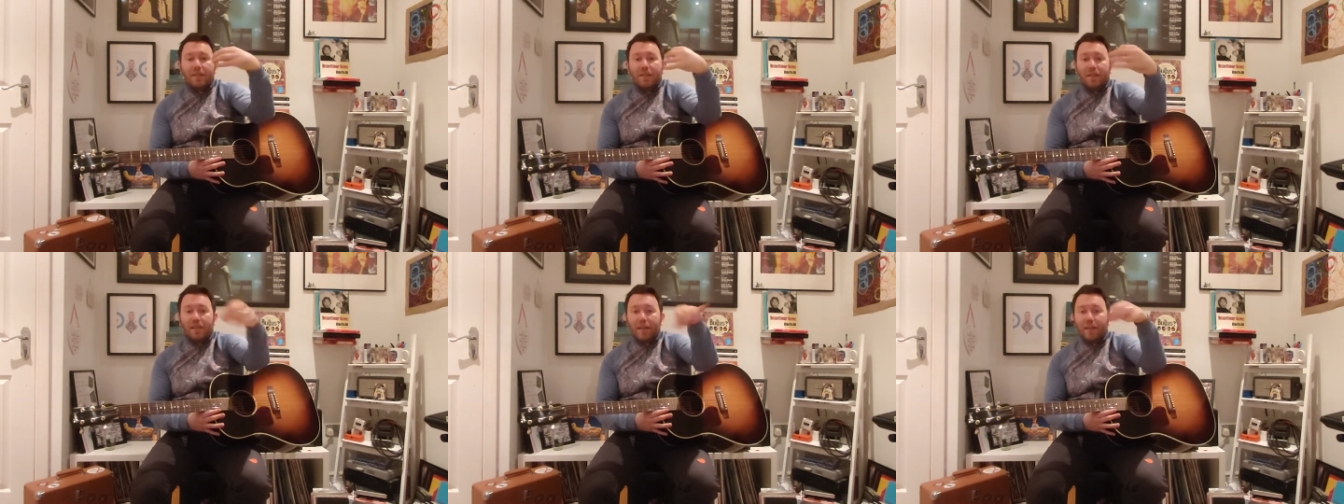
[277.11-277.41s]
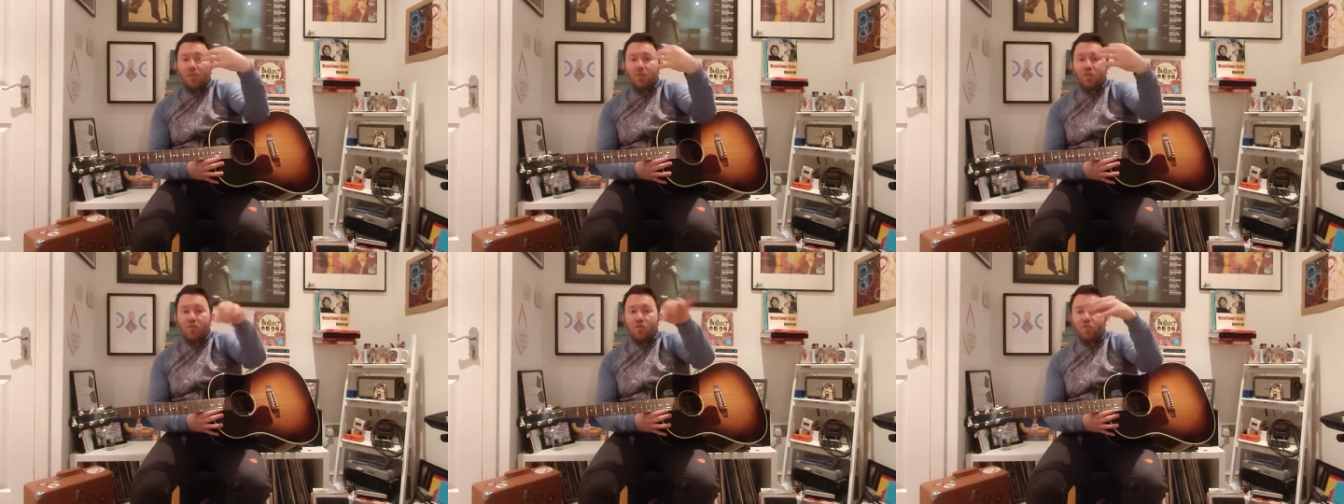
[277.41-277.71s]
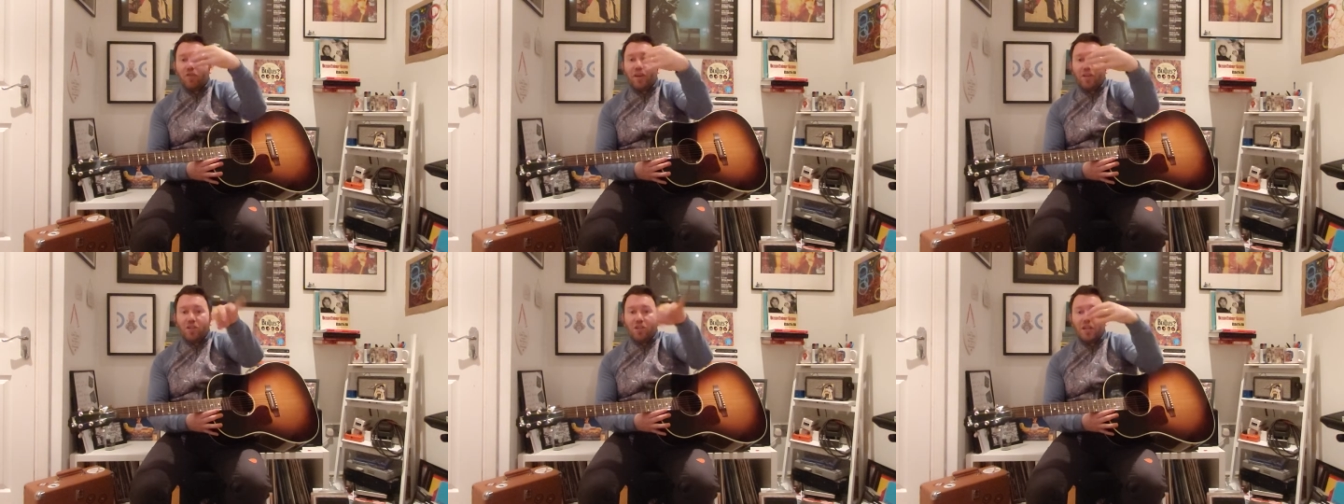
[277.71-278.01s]
Get on, you
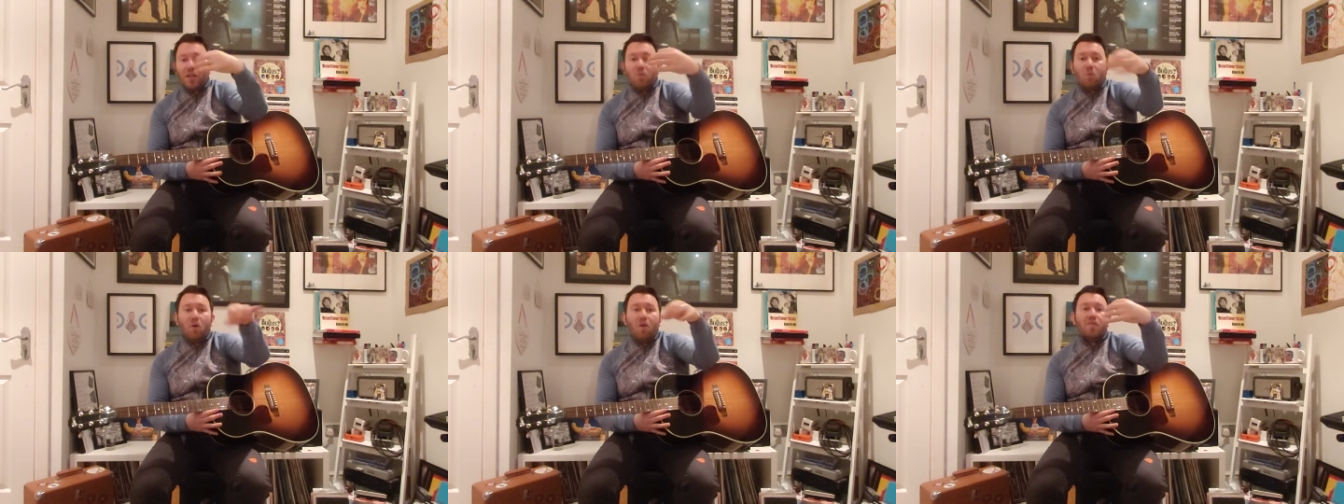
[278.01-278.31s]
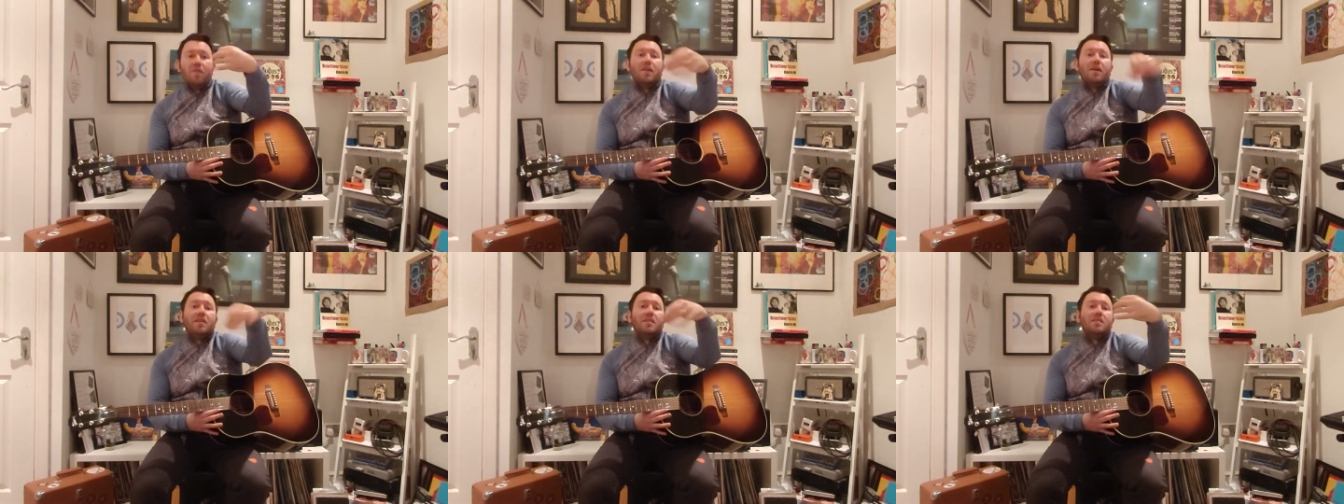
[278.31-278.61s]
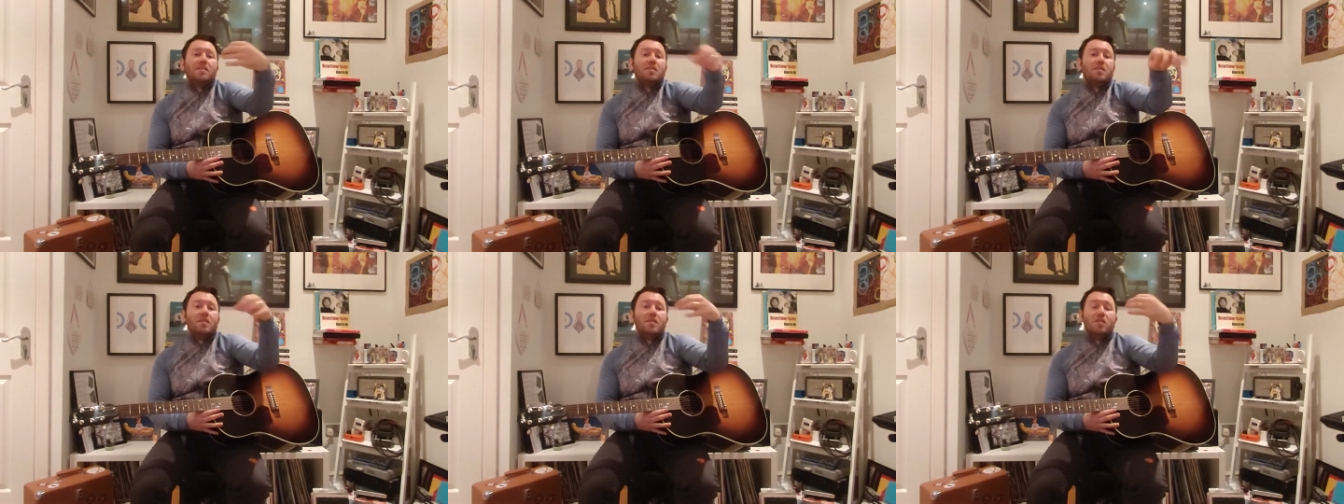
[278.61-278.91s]
try to shake whatever it
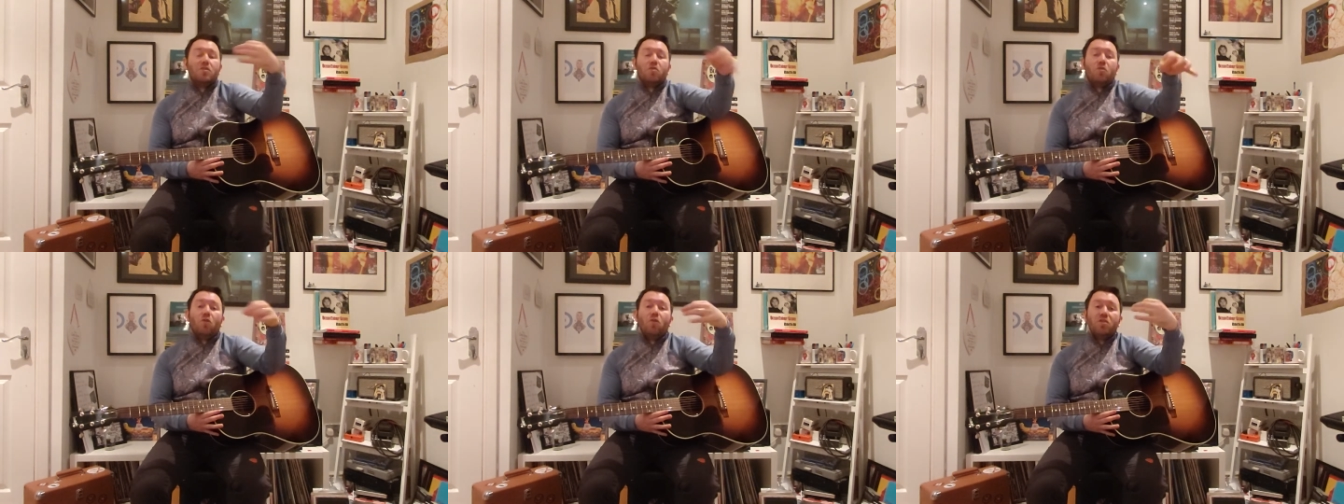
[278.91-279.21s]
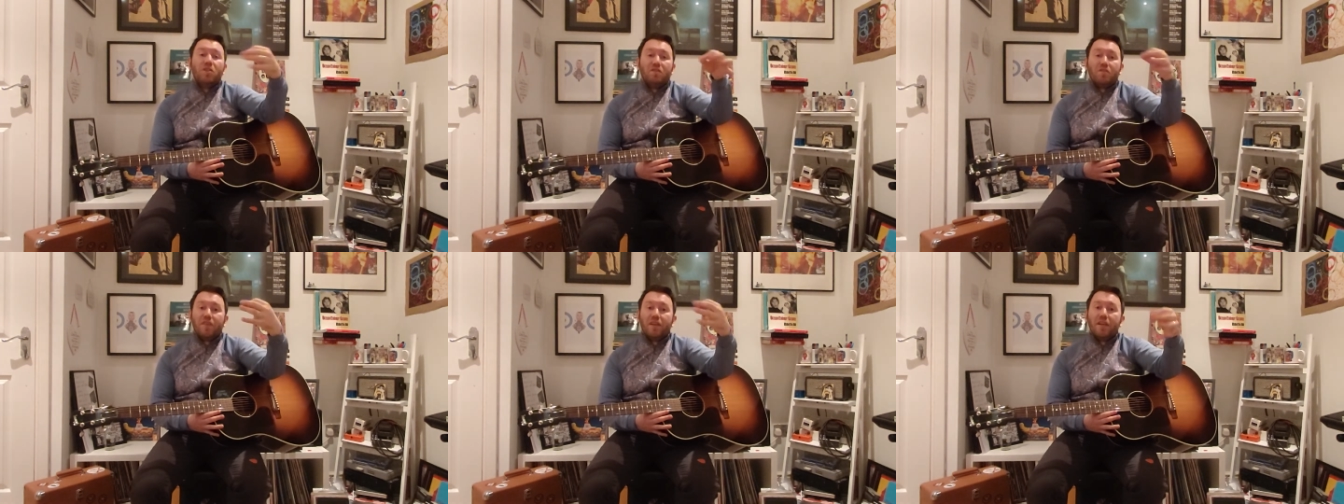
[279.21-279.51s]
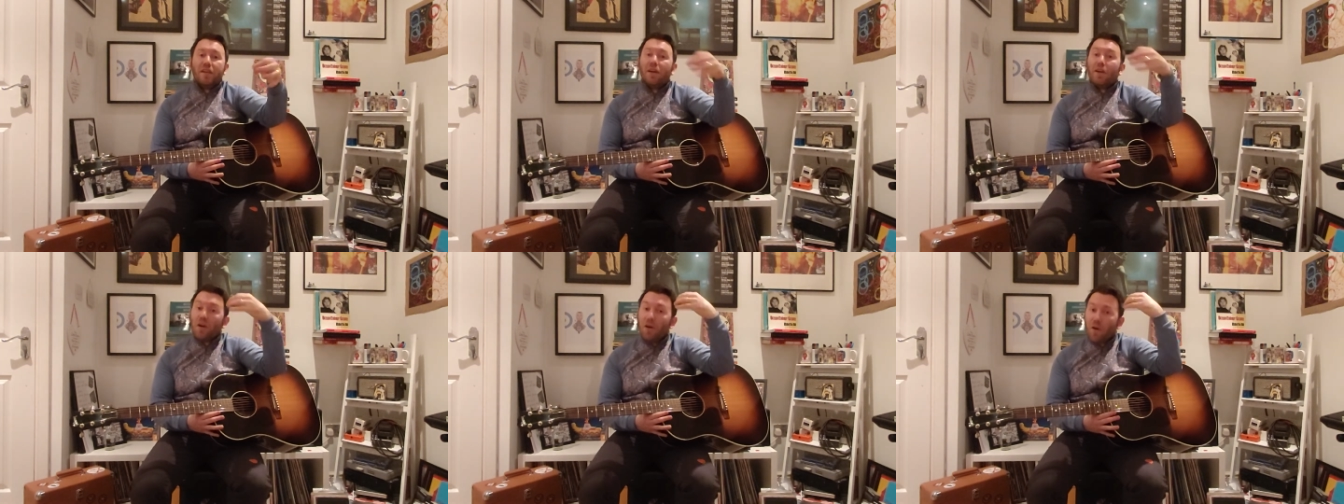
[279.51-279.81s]
is, it's on your
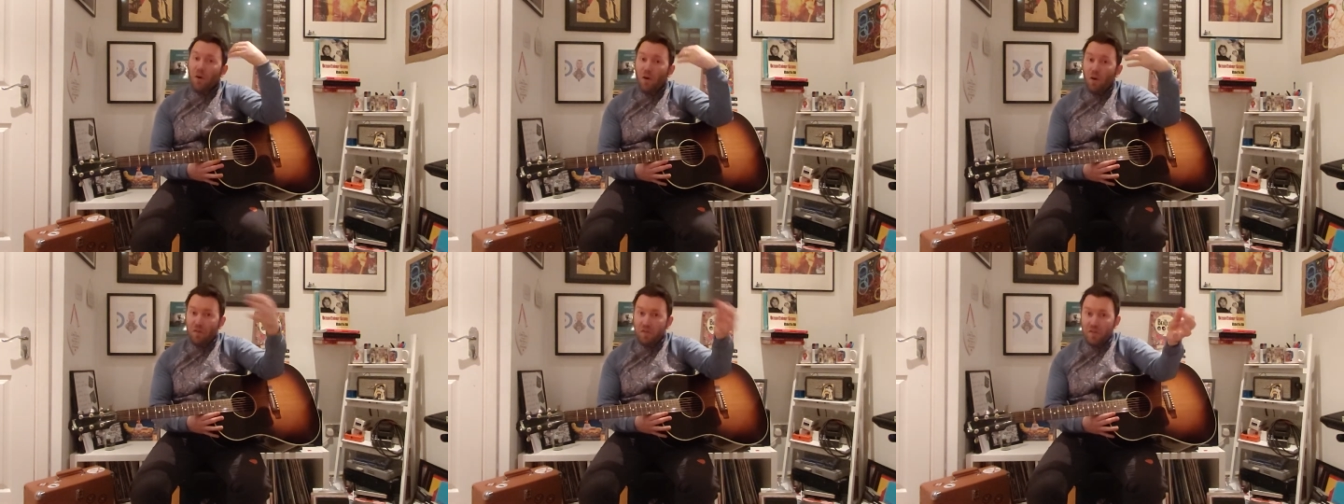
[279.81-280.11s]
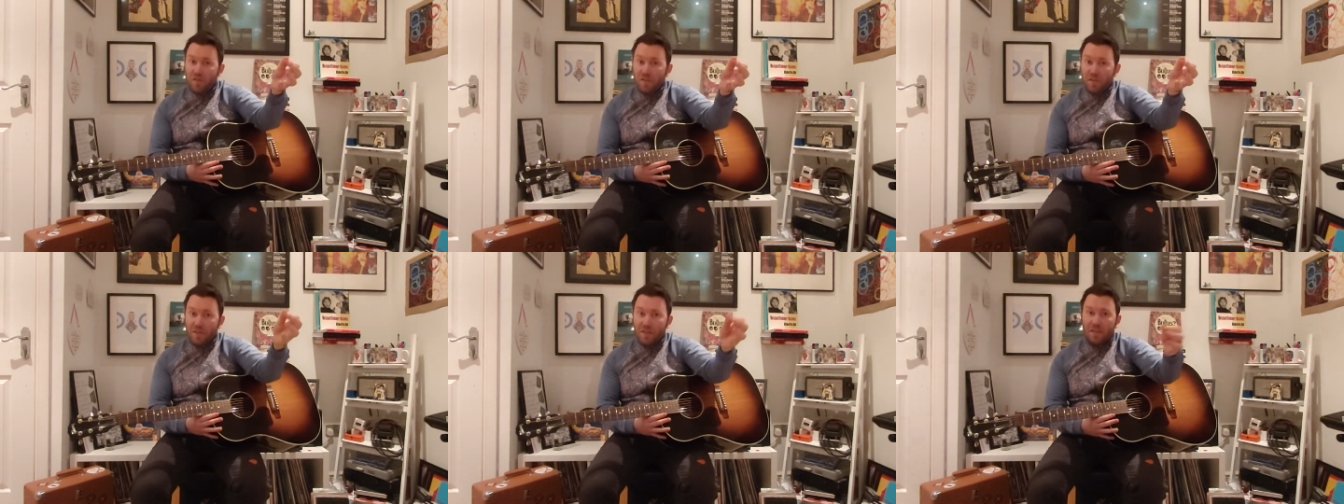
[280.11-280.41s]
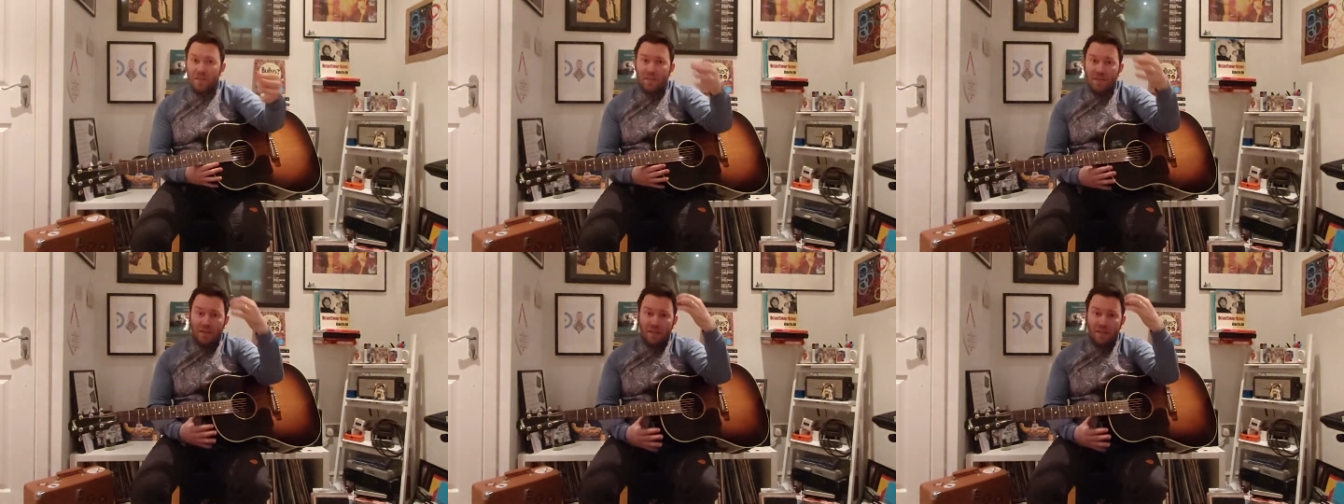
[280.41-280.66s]
finger, off your finger,